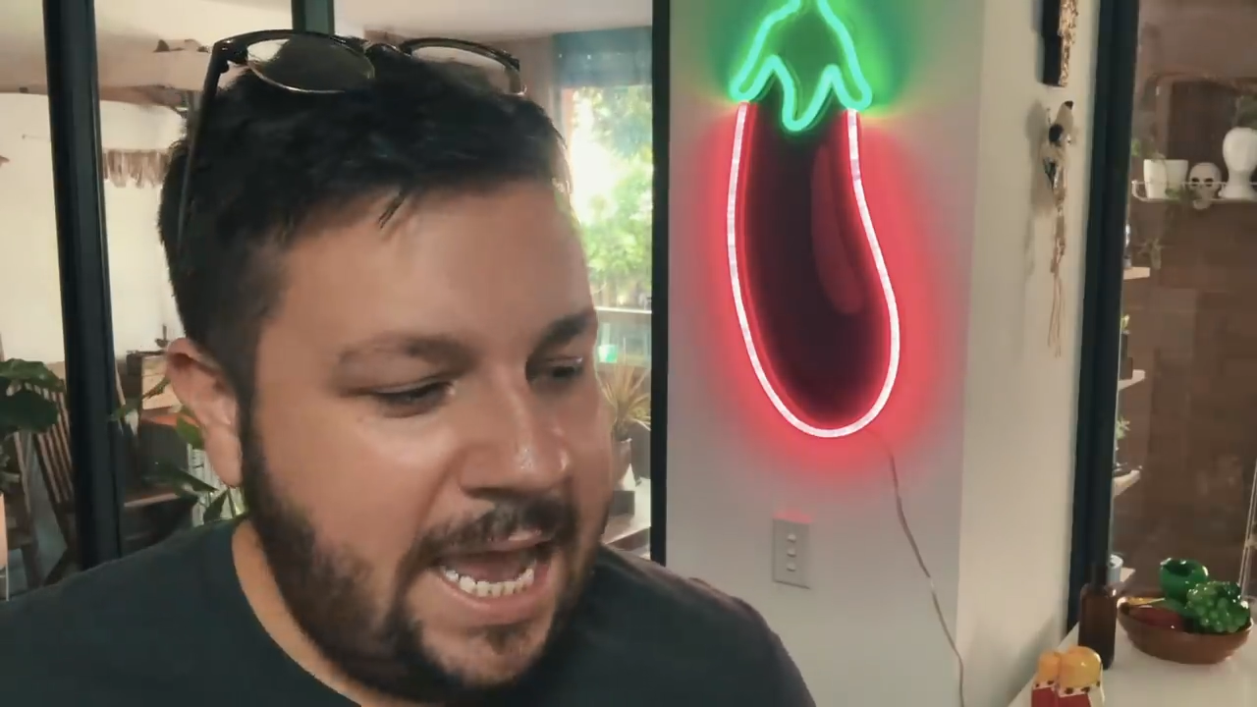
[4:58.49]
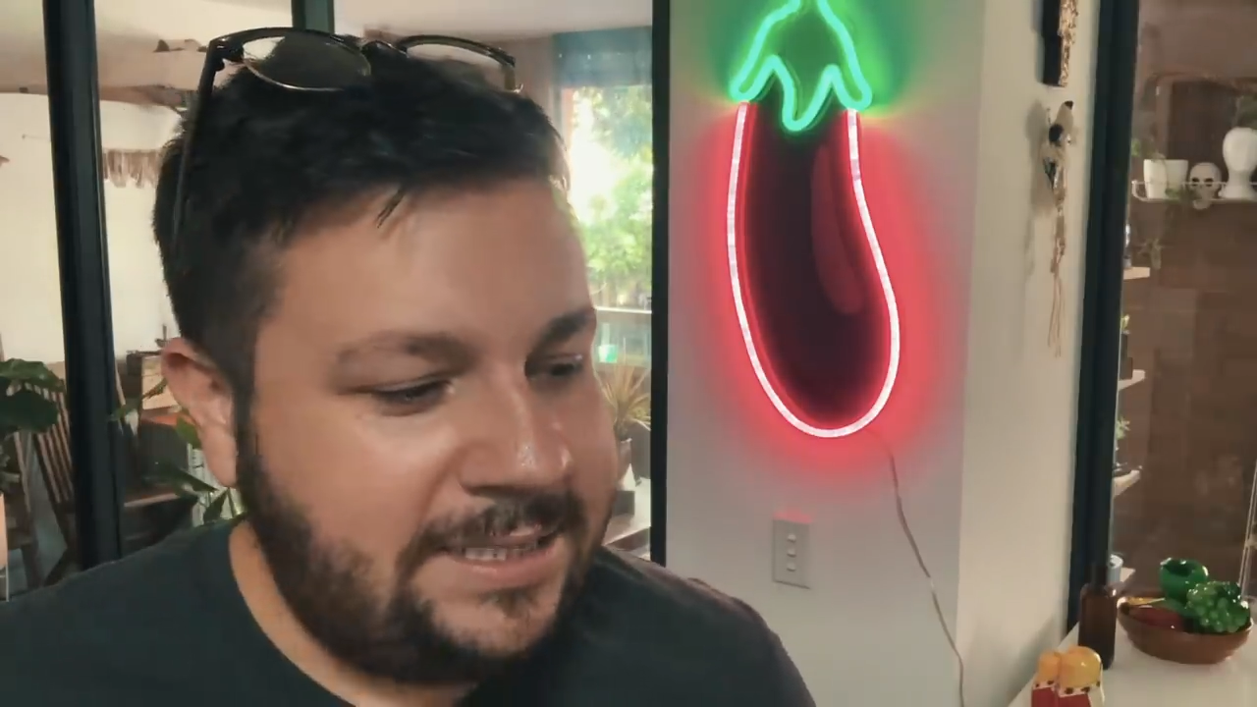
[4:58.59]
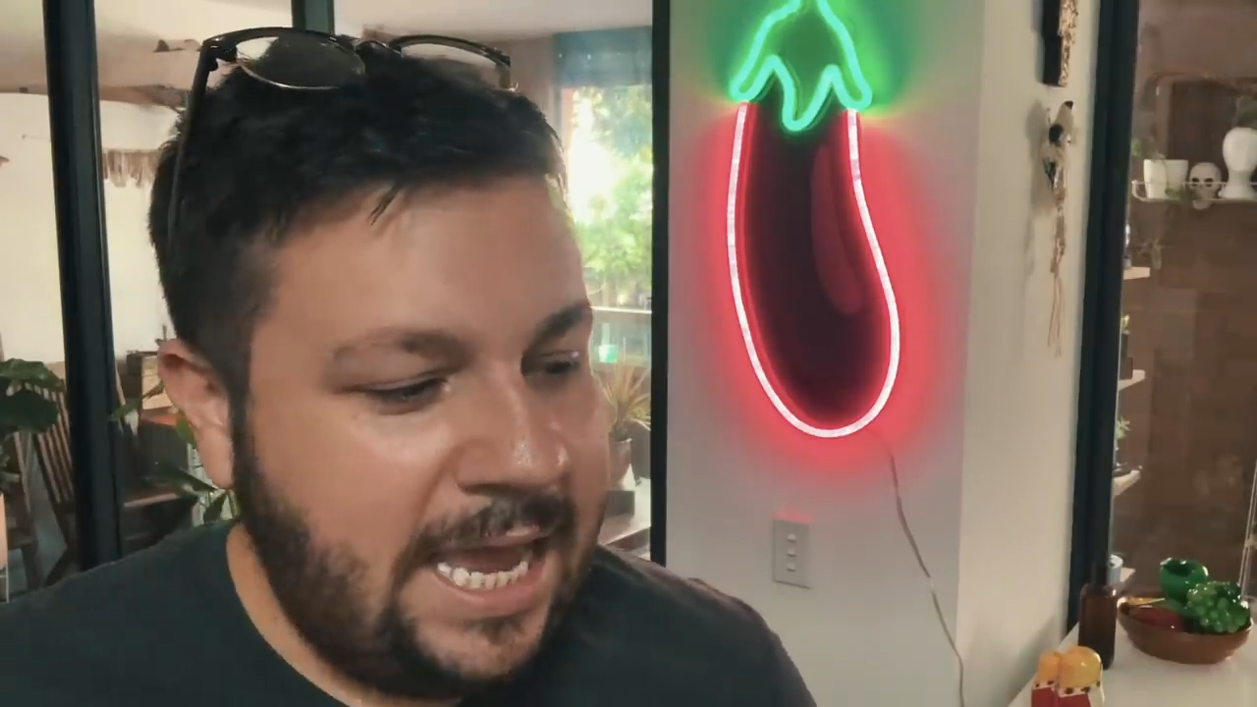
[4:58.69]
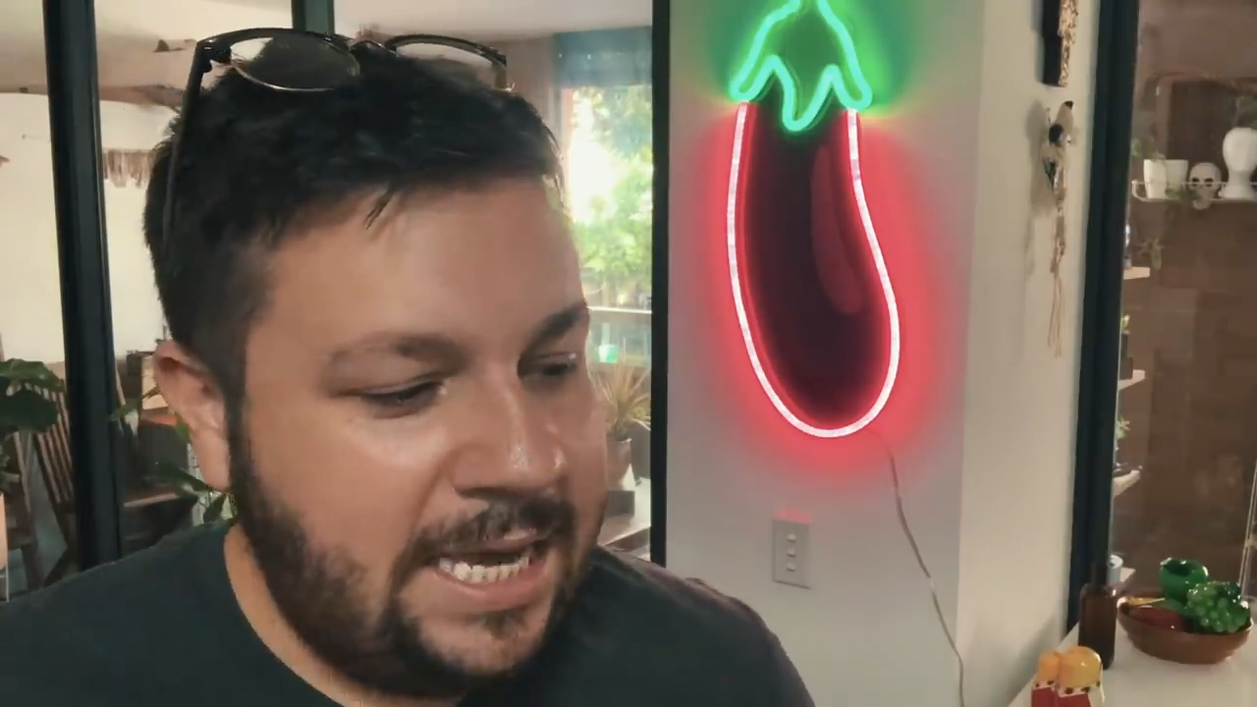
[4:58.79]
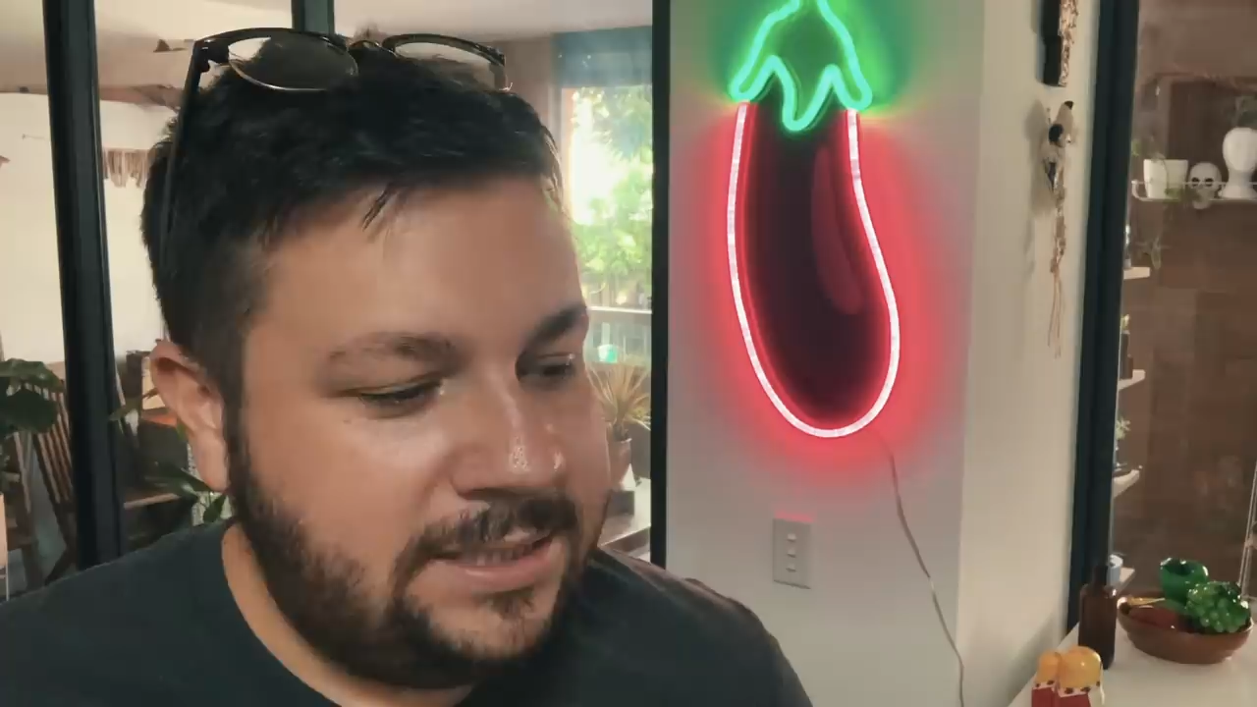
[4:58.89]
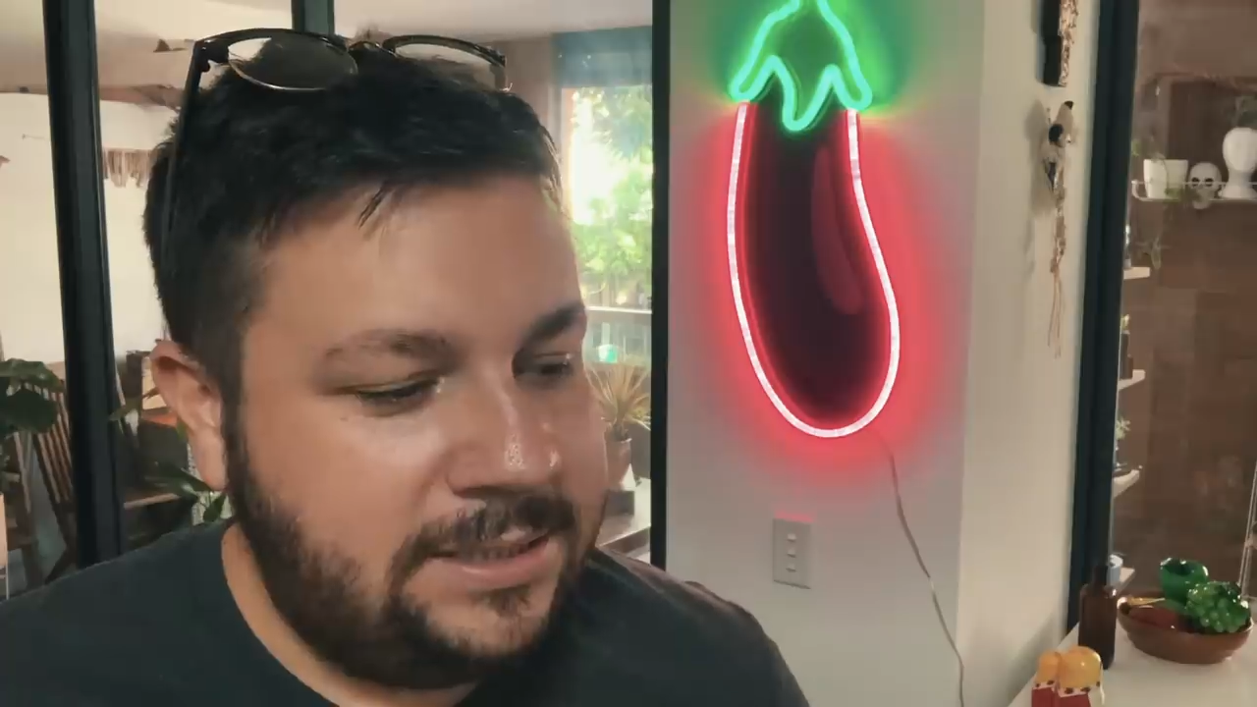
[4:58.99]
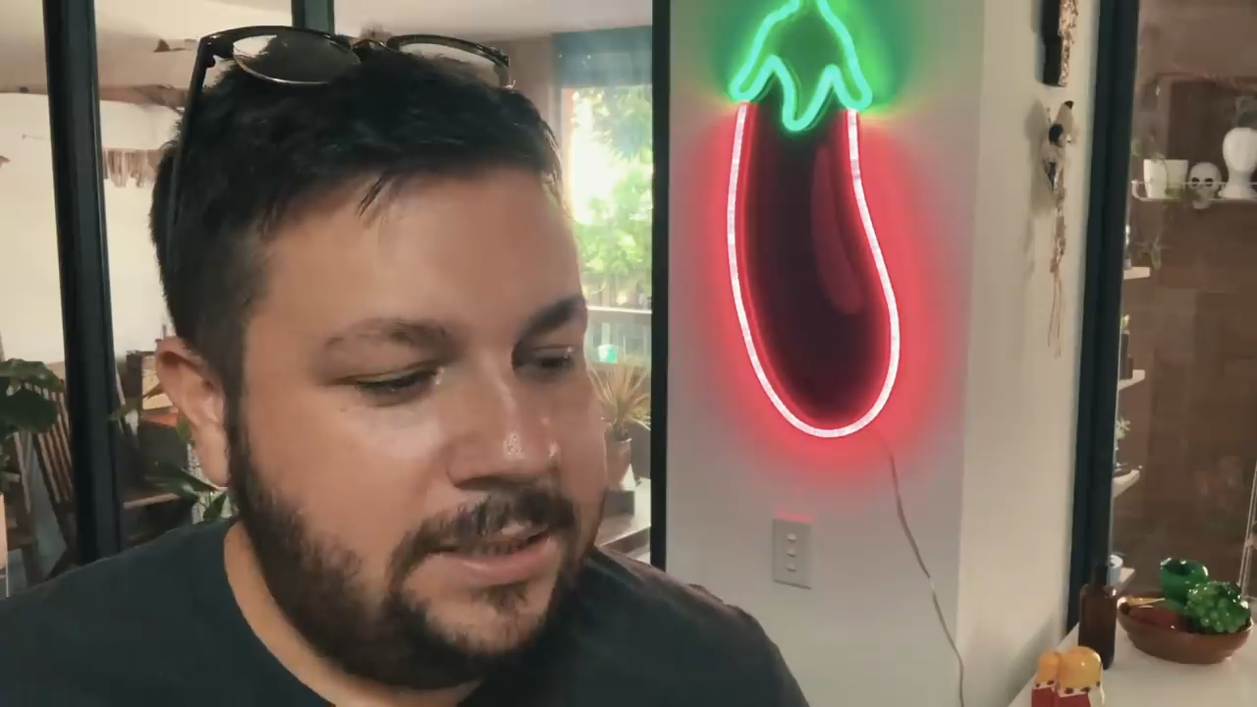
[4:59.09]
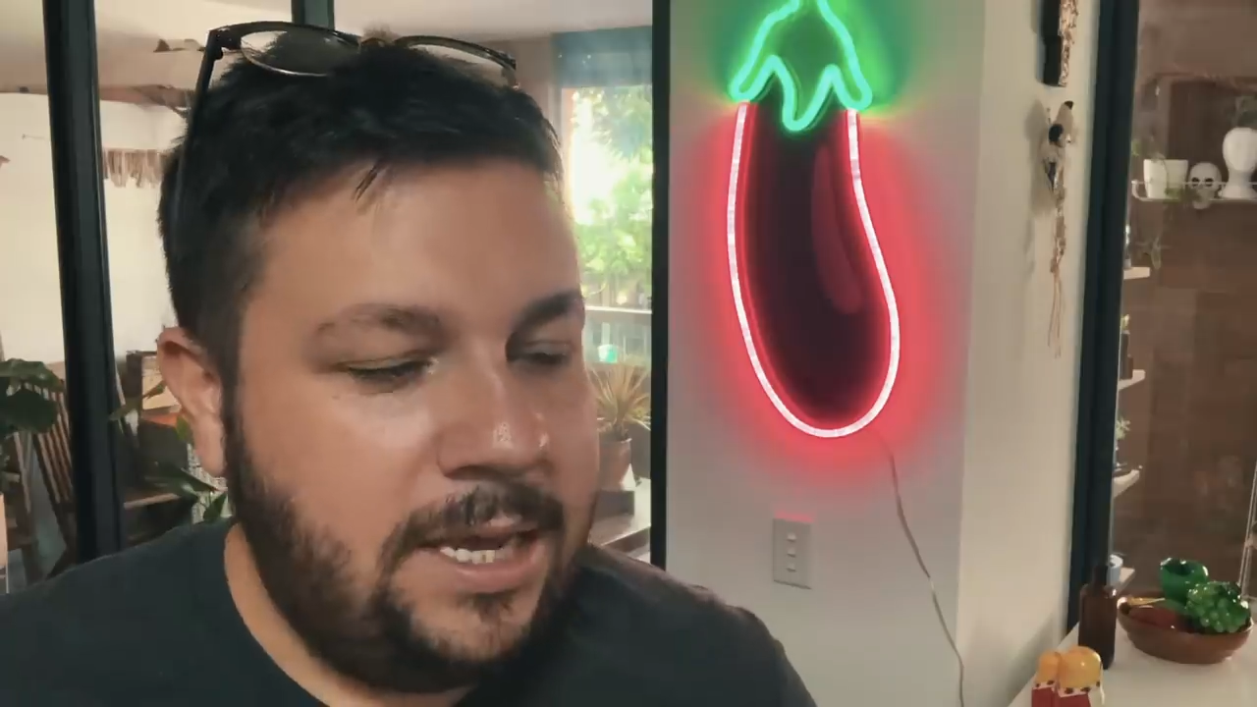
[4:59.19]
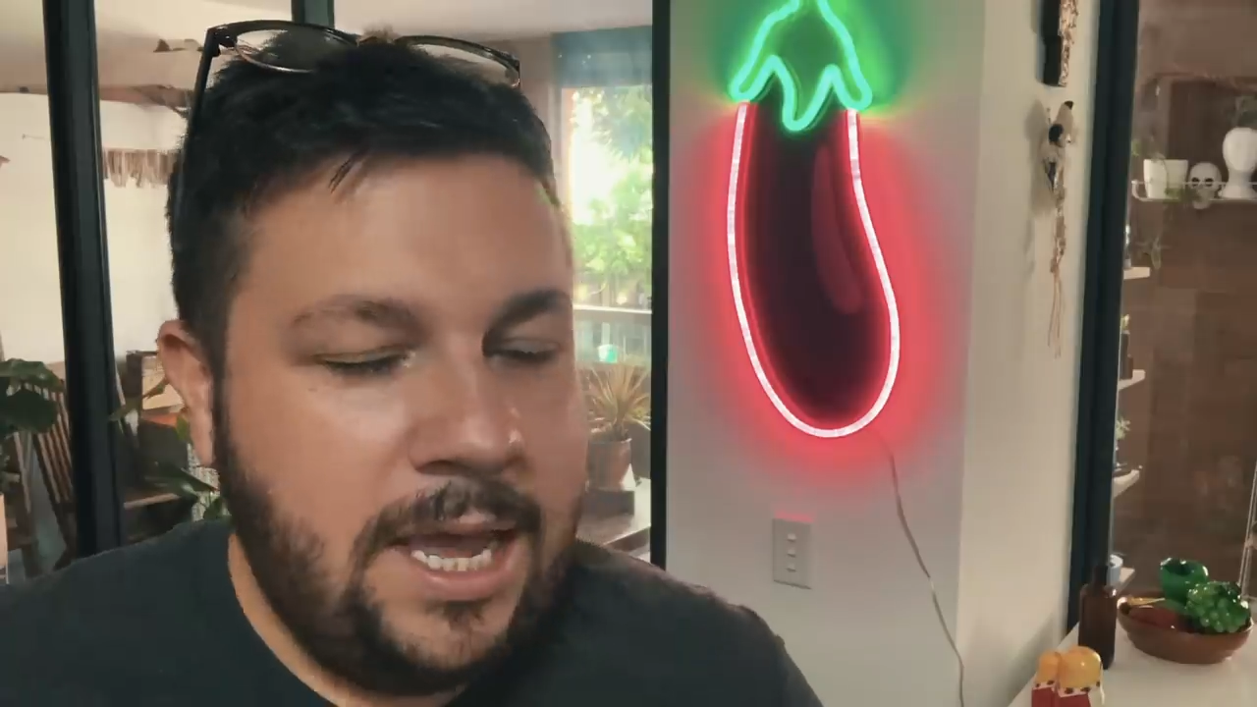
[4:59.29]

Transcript: X X.